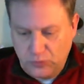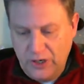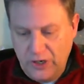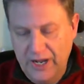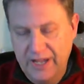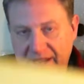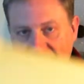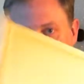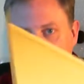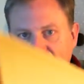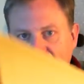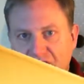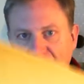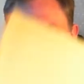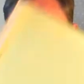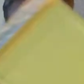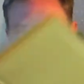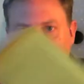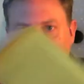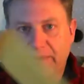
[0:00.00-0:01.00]
And this is
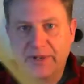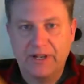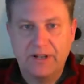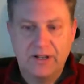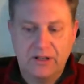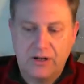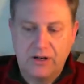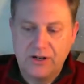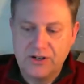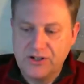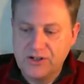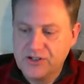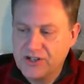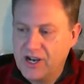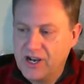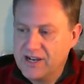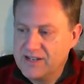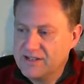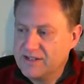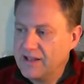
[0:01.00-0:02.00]
just simply a larger
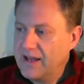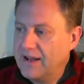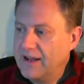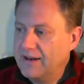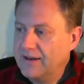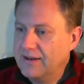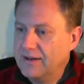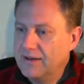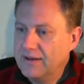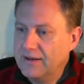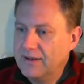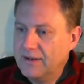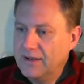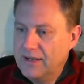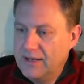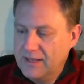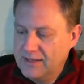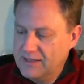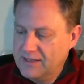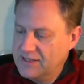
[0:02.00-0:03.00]
size of that.
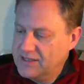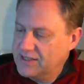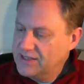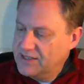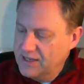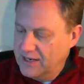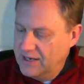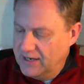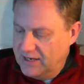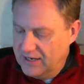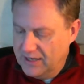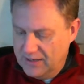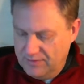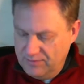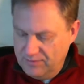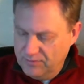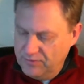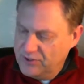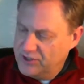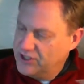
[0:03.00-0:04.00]
This is a
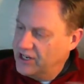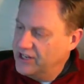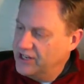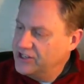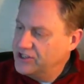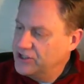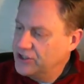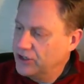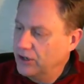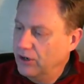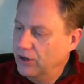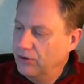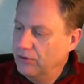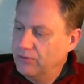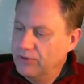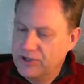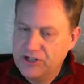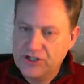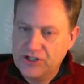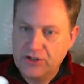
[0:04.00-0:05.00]
size 0,
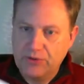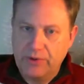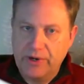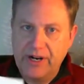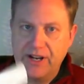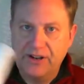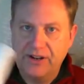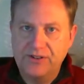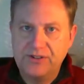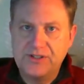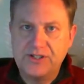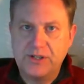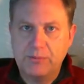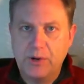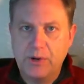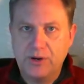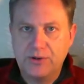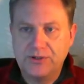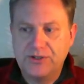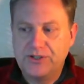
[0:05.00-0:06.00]
which is the one I use the
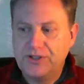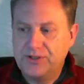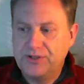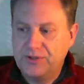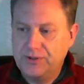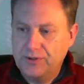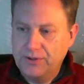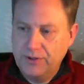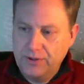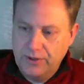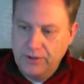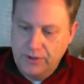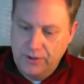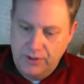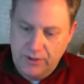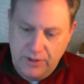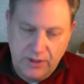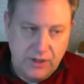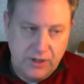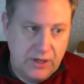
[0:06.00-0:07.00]
most.
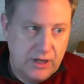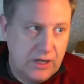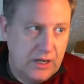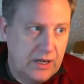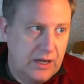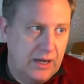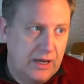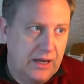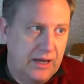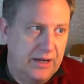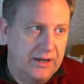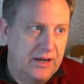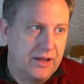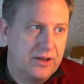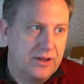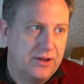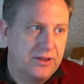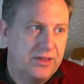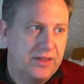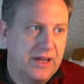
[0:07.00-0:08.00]

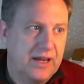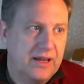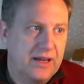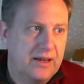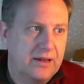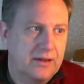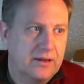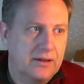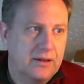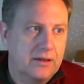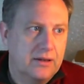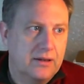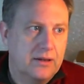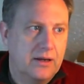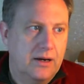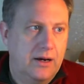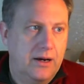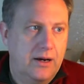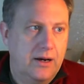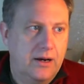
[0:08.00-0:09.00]
Another thing
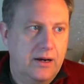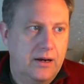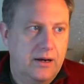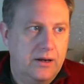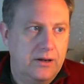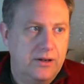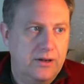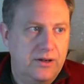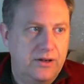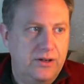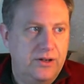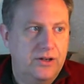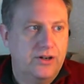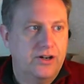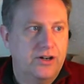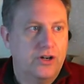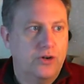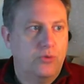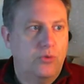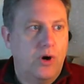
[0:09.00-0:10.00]
you're
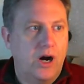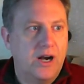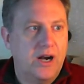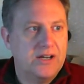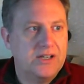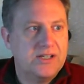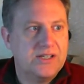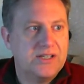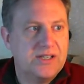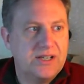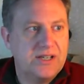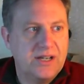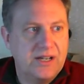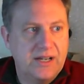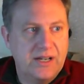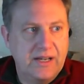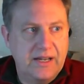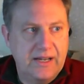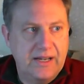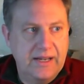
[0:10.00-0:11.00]
going to want
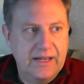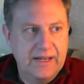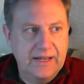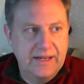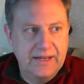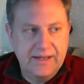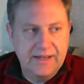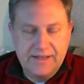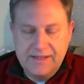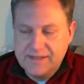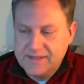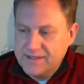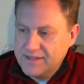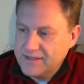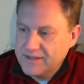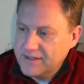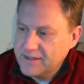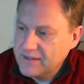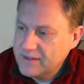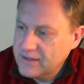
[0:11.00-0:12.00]

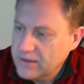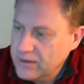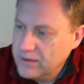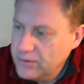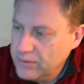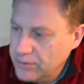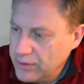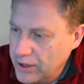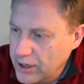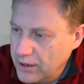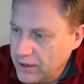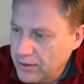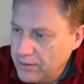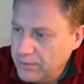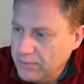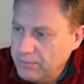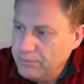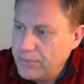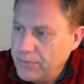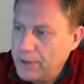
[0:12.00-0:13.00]
is
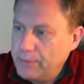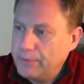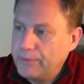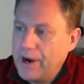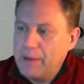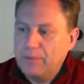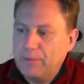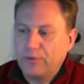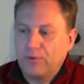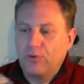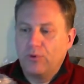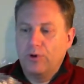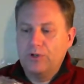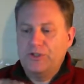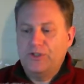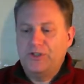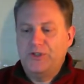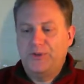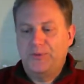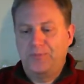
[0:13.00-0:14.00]
bubble wrap, of
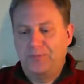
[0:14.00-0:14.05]
course.